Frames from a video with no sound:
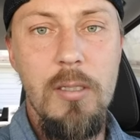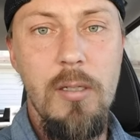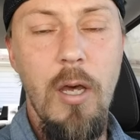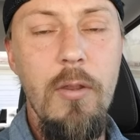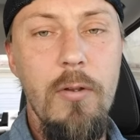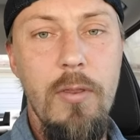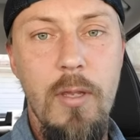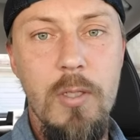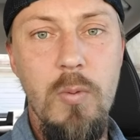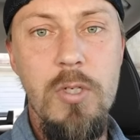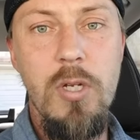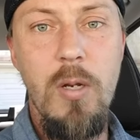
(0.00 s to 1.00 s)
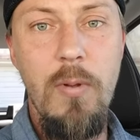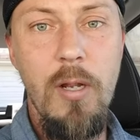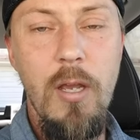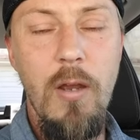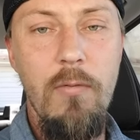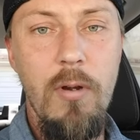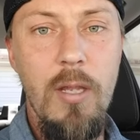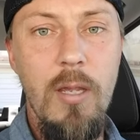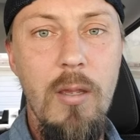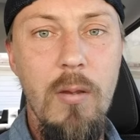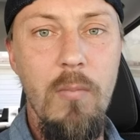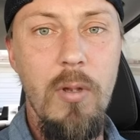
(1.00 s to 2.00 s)
other things. We should have been covering
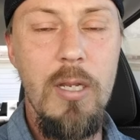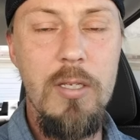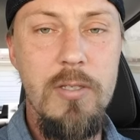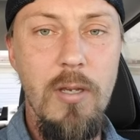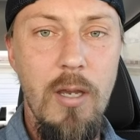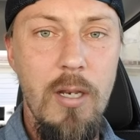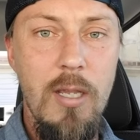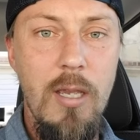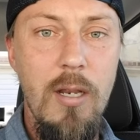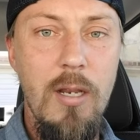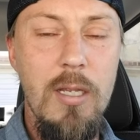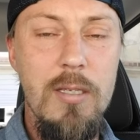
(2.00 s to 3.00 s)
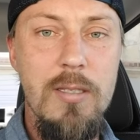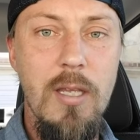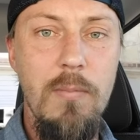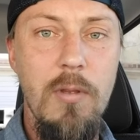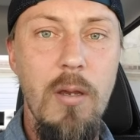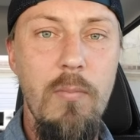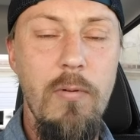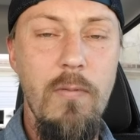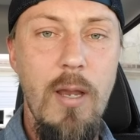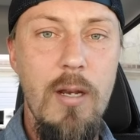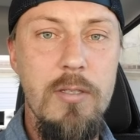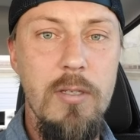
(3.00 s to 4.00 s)
him, but he saw a need and he stepped up and
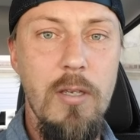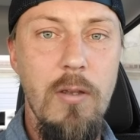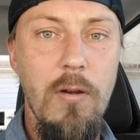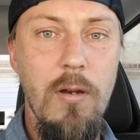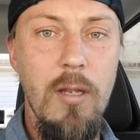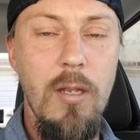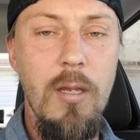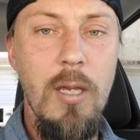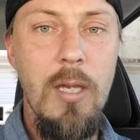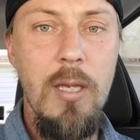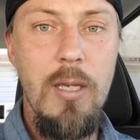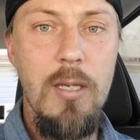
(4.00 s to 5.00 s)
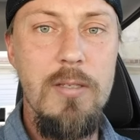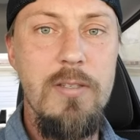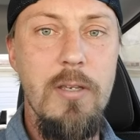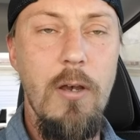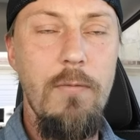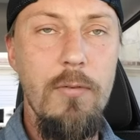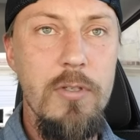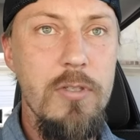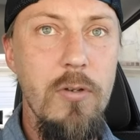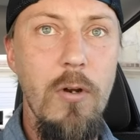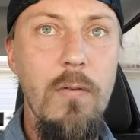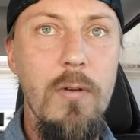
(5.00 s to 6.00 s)
provided security. His selfless
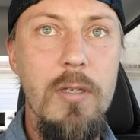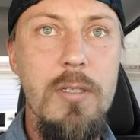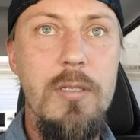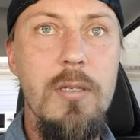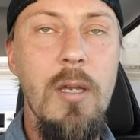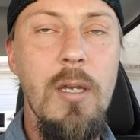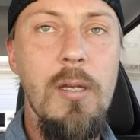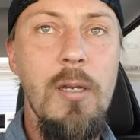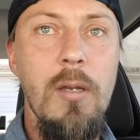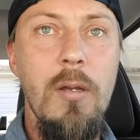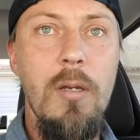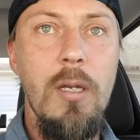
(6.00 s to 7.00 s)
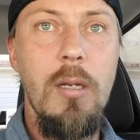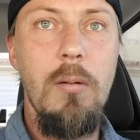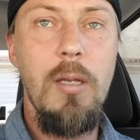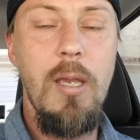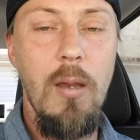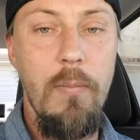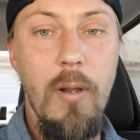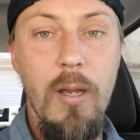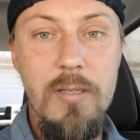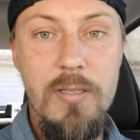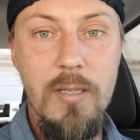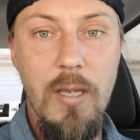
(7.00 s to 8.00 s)
service kept
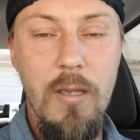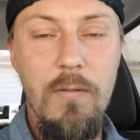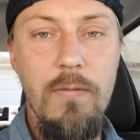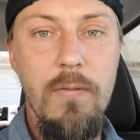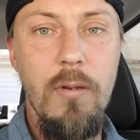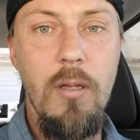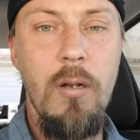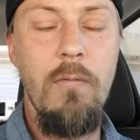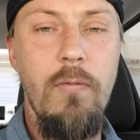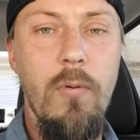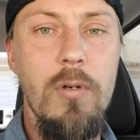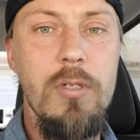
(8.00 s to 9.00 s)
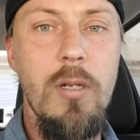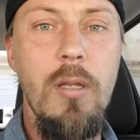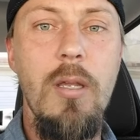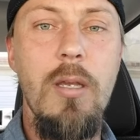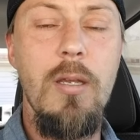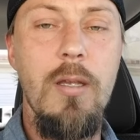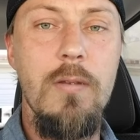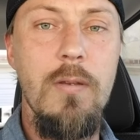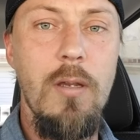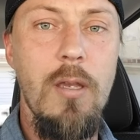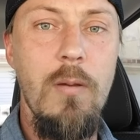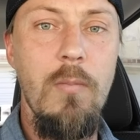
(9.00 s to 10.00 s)
us safe, and unfortunately, it
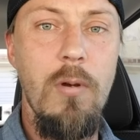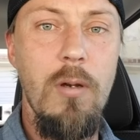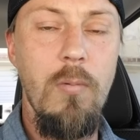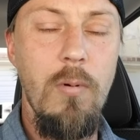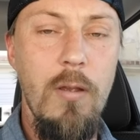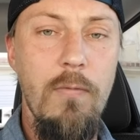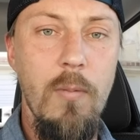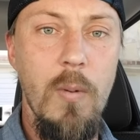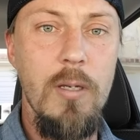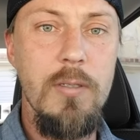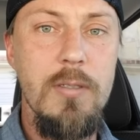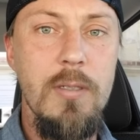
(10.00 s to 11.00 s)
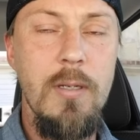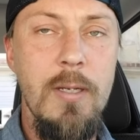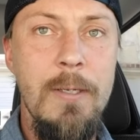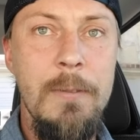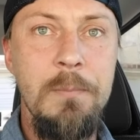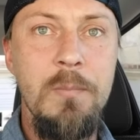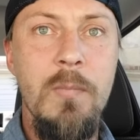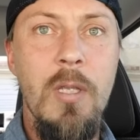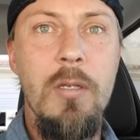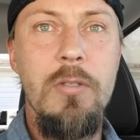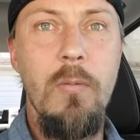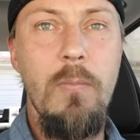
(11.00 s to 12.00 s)
took him away from us.
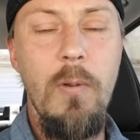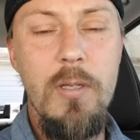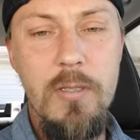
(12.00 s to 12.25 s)
So please,